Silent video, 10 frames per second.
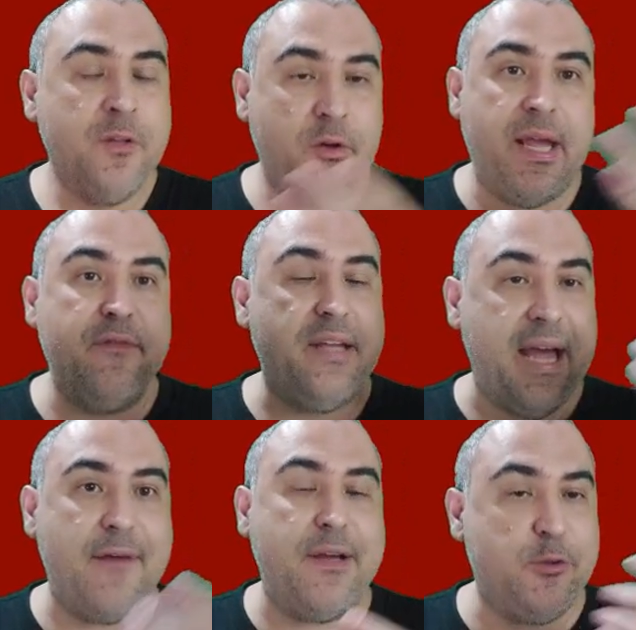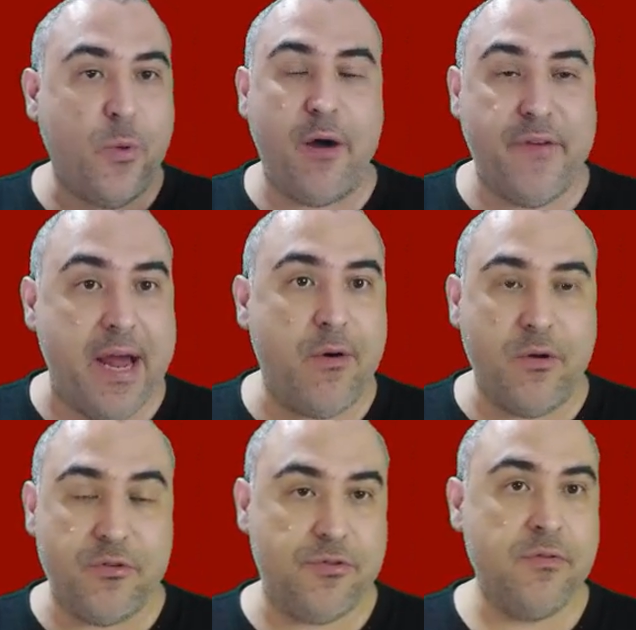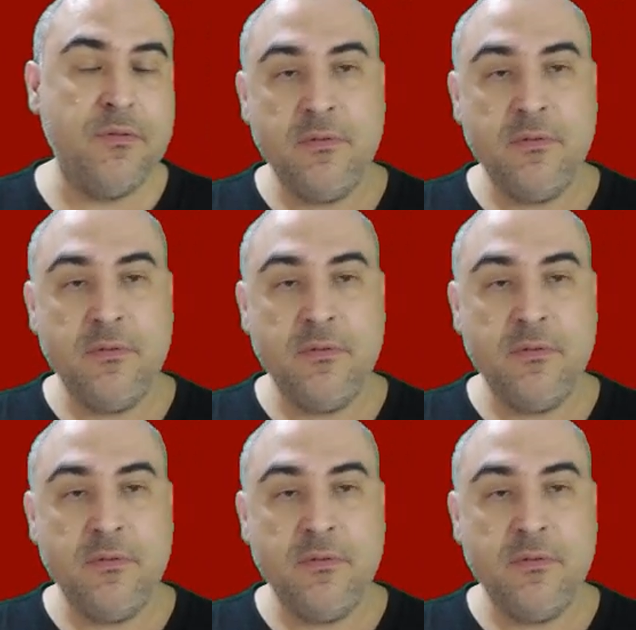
Okay, if they have like 12 arrows